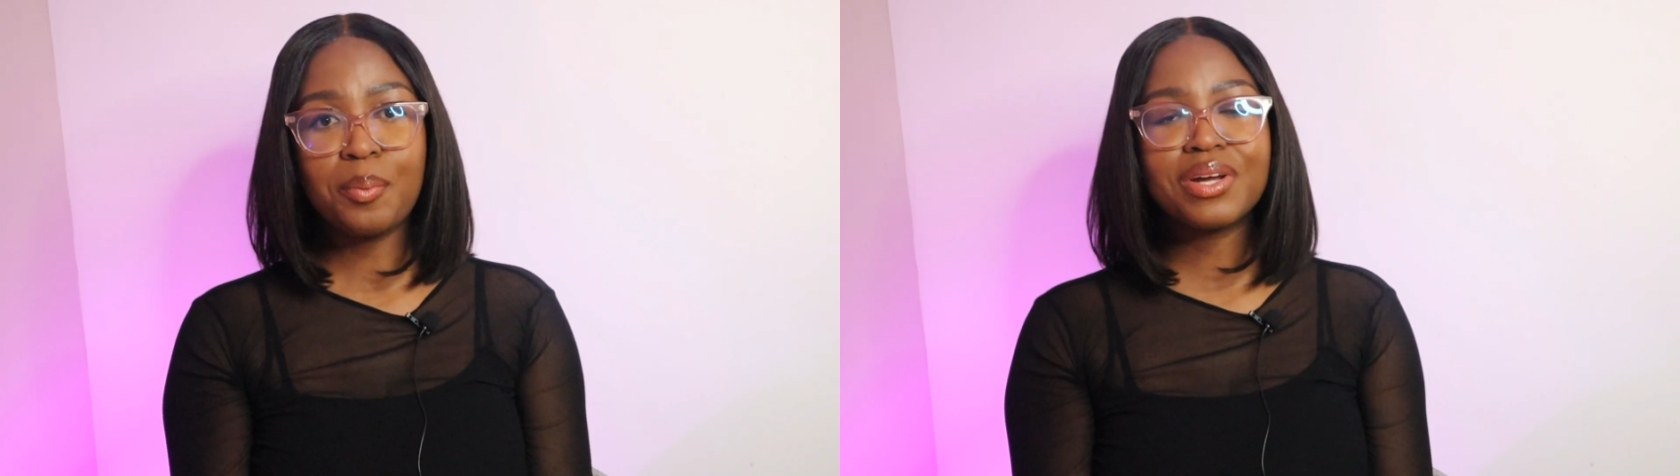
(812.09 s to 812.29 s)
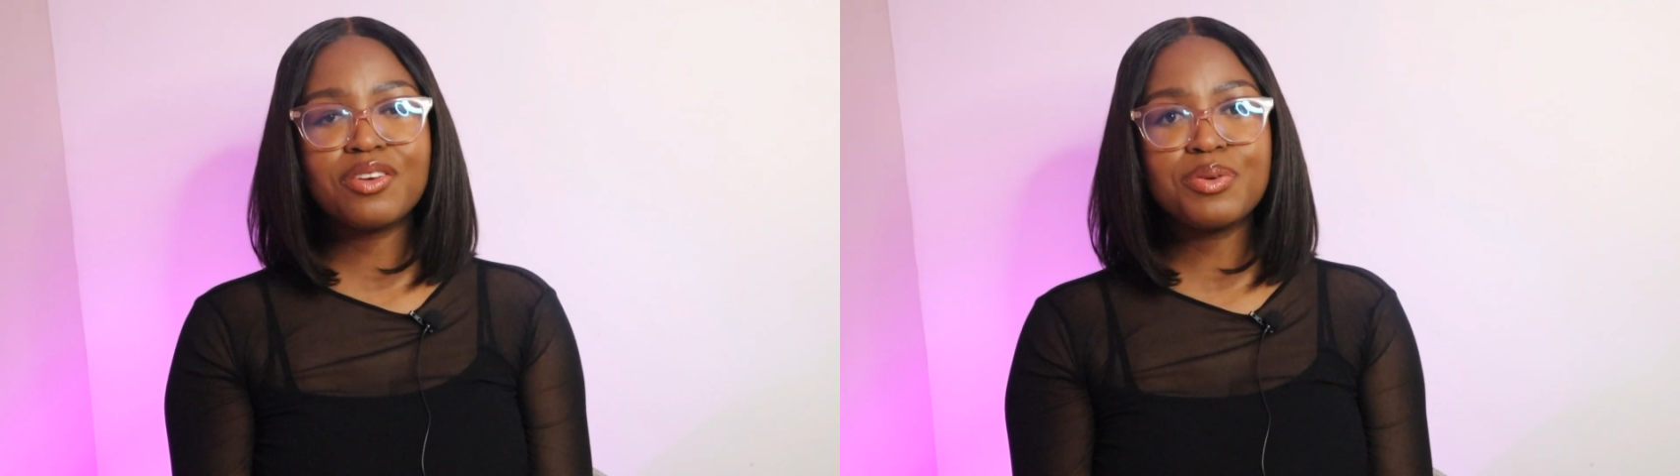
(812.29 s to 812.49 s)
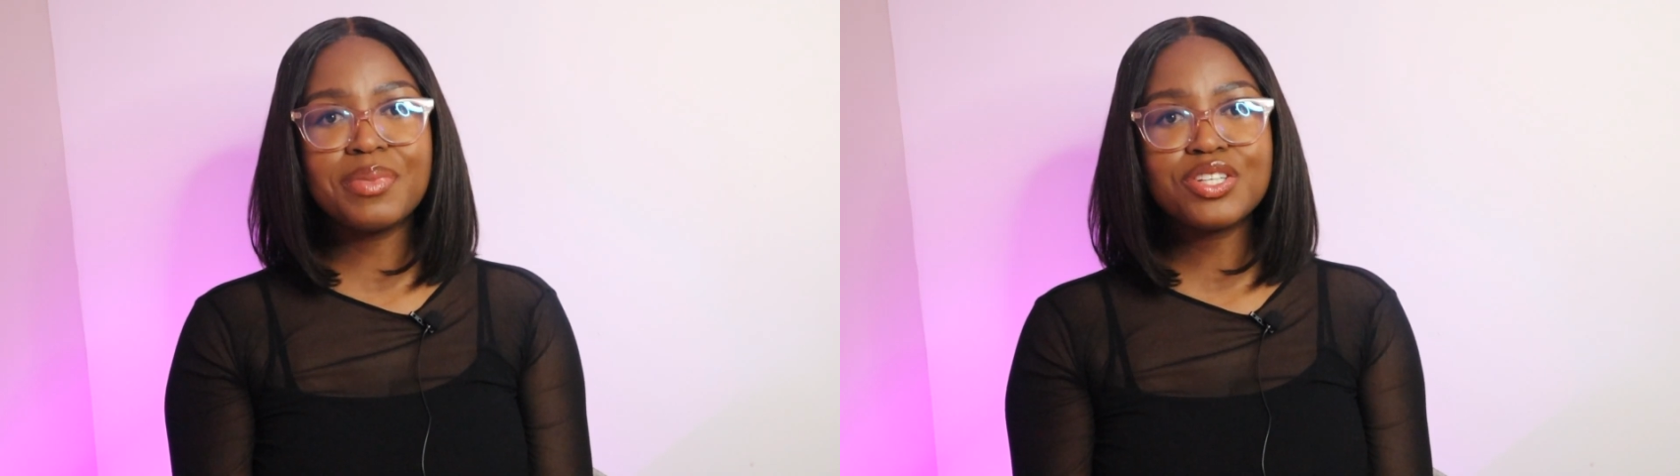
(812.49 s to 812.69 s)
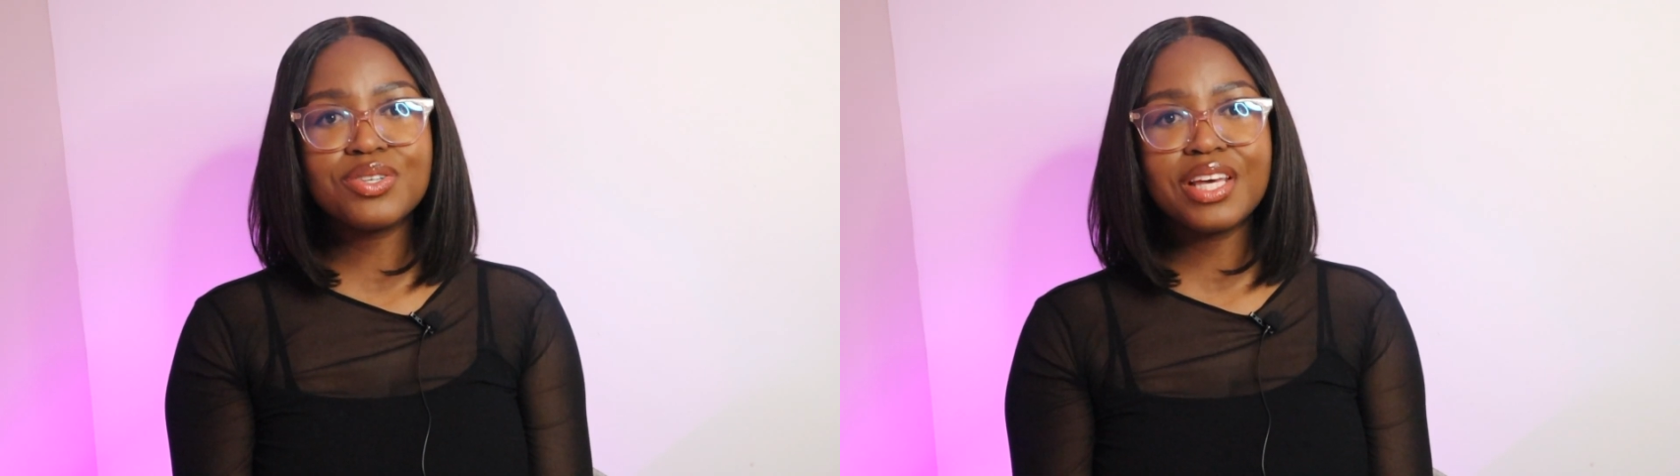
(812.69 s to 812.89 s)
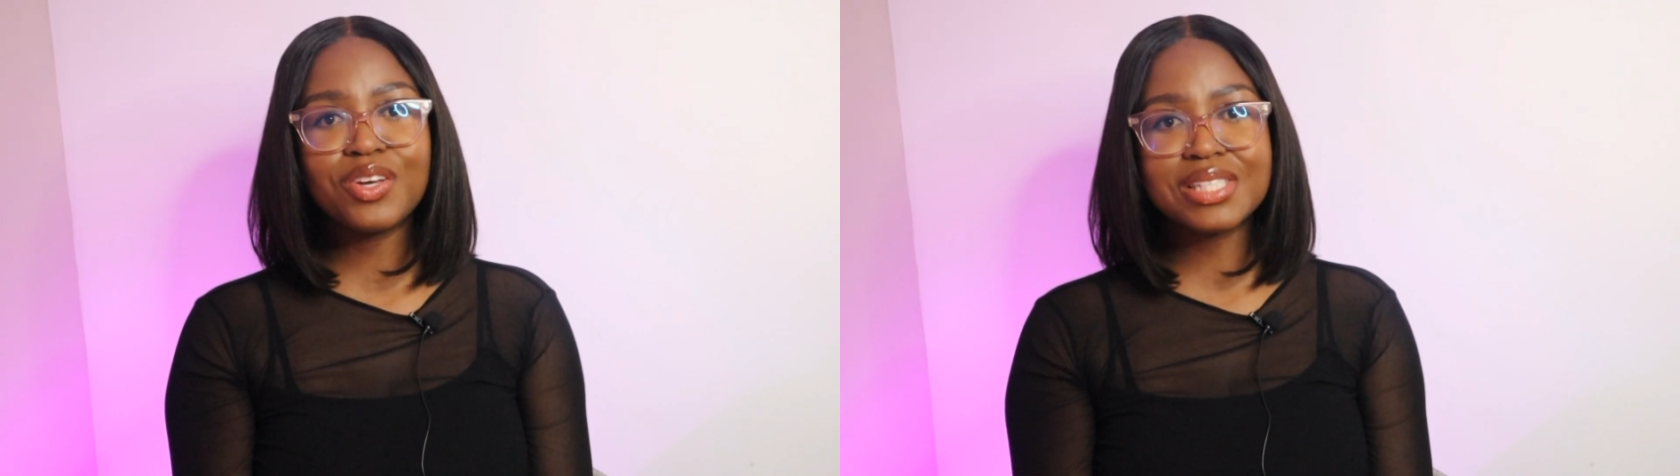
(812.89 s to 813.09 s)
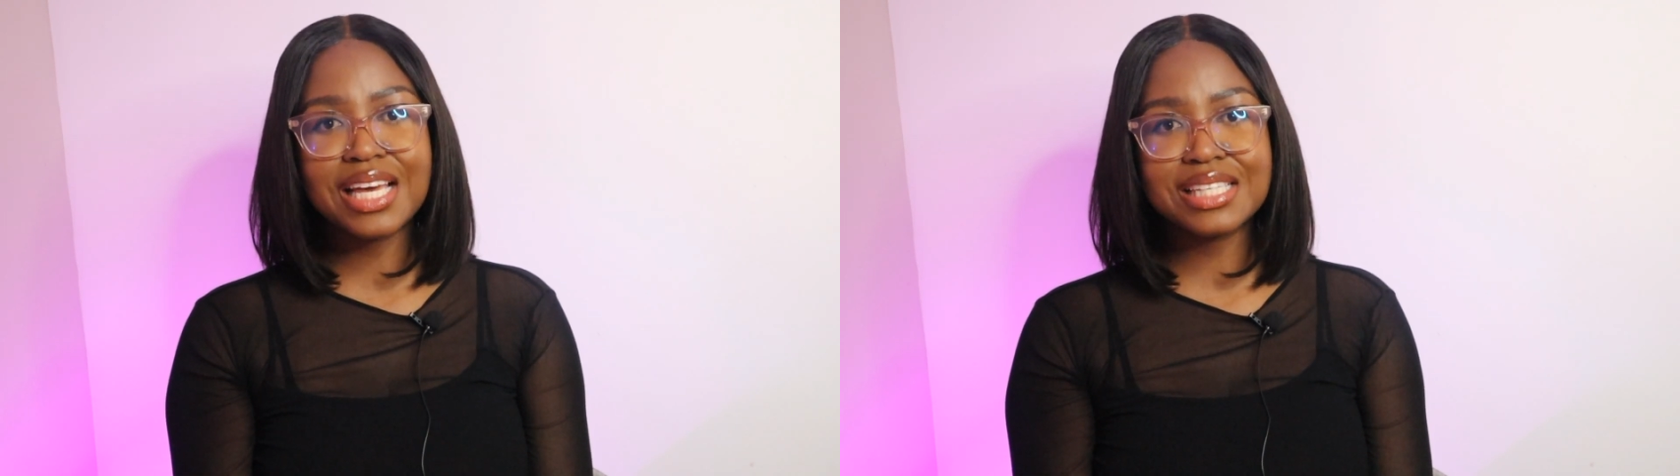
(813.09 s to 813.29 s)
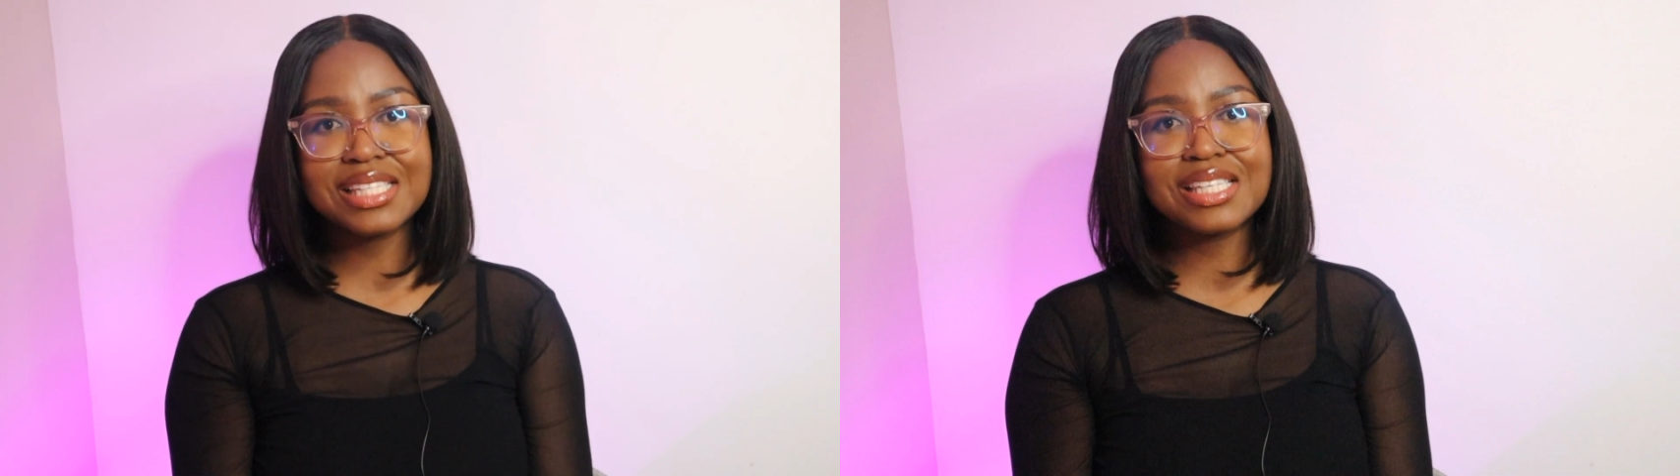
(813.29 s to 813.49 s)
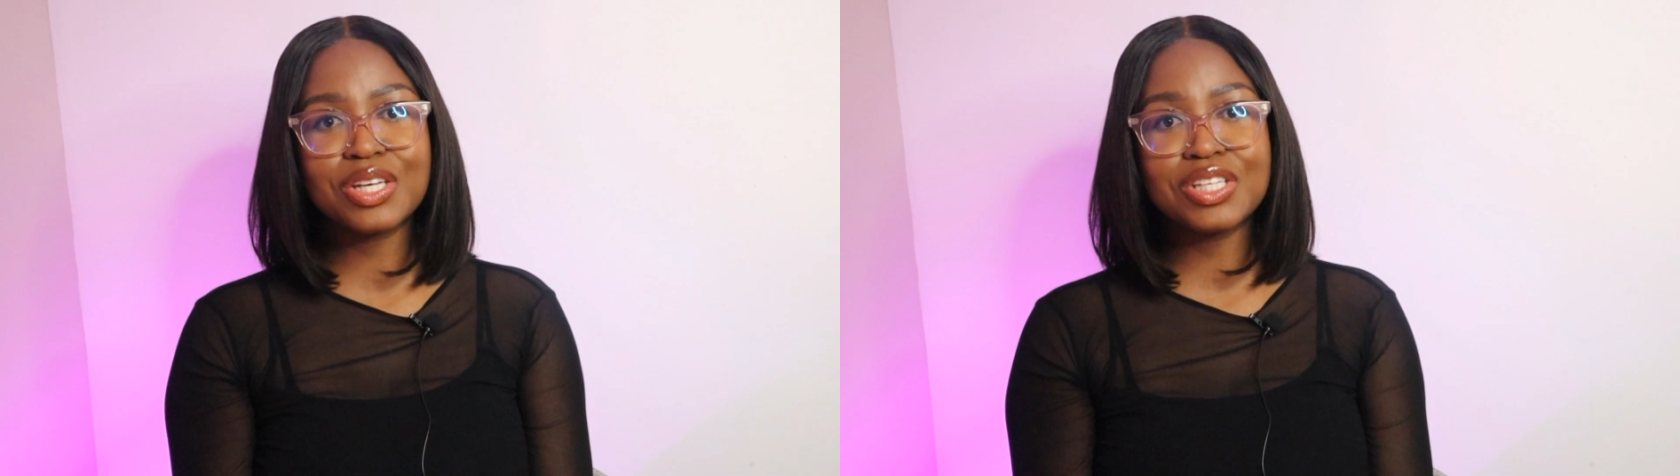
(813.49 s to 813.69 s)
but if you make sure that your text
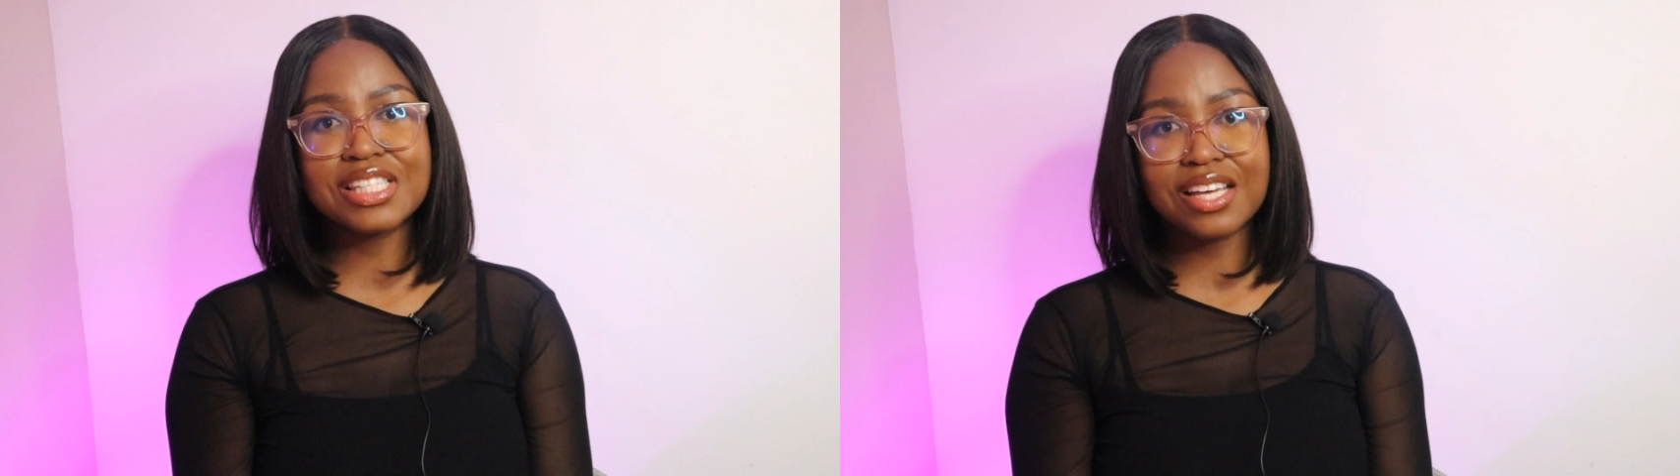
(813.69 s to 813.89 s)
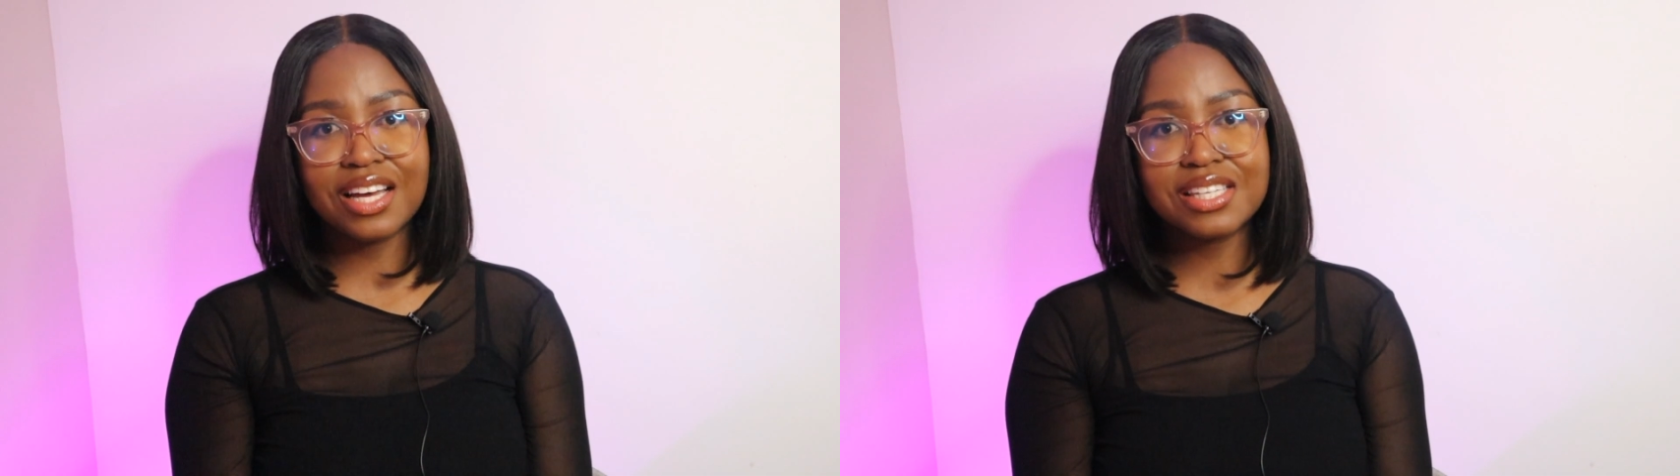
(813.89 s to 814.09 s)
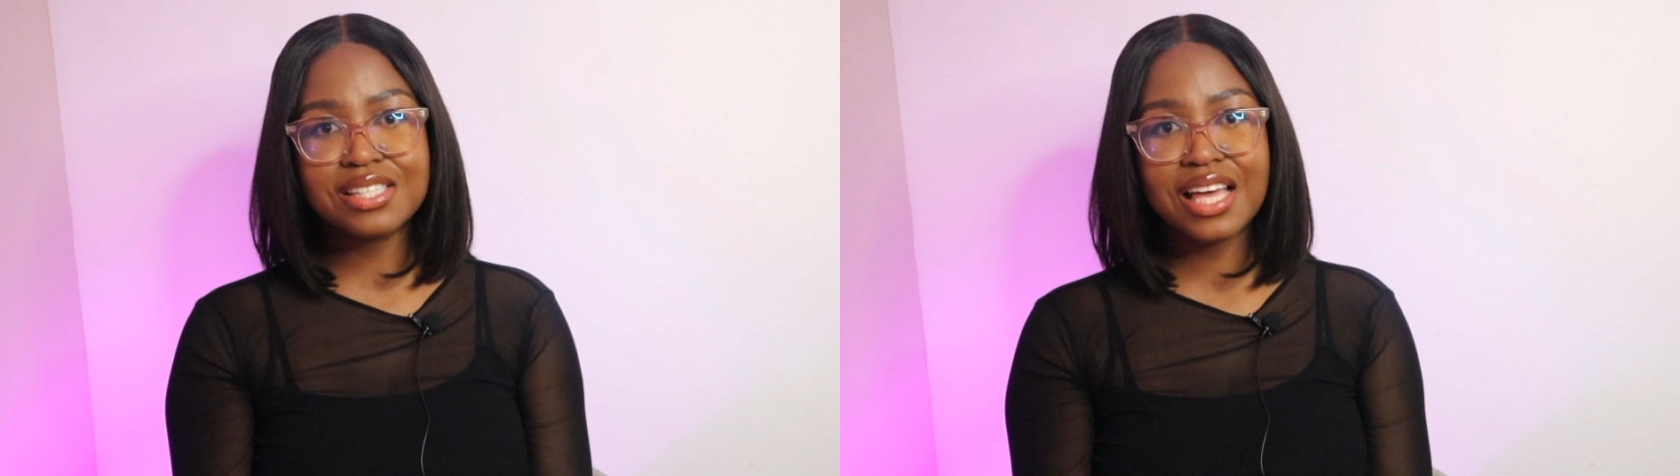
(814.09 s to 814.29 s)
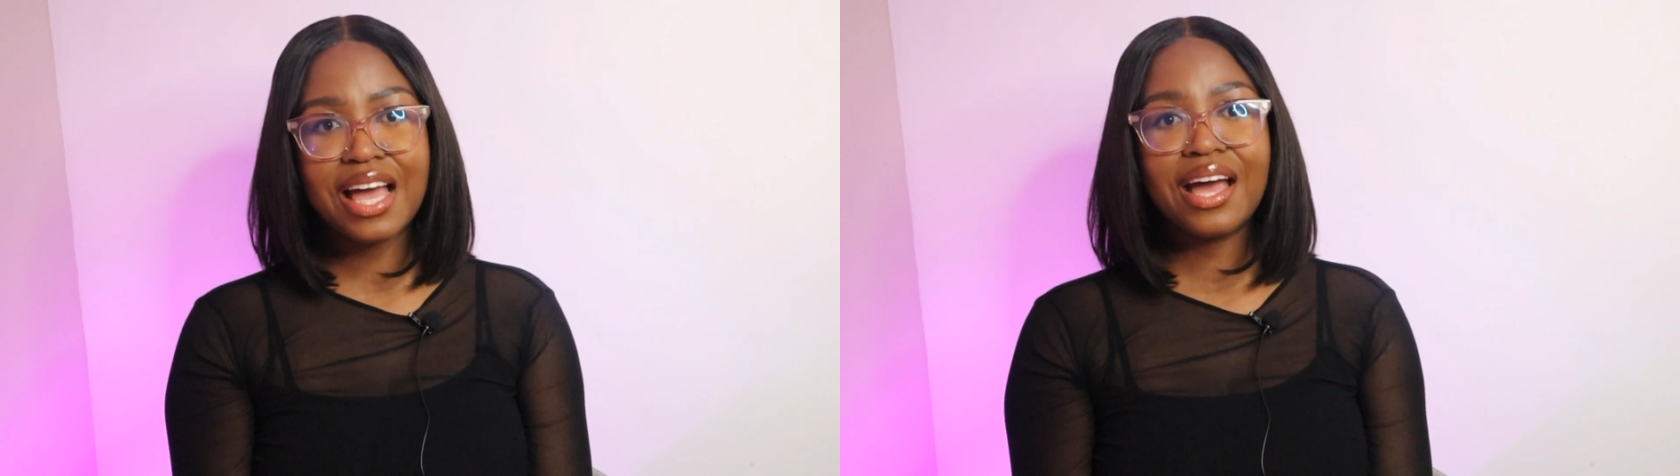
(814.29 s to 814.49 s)
is a good size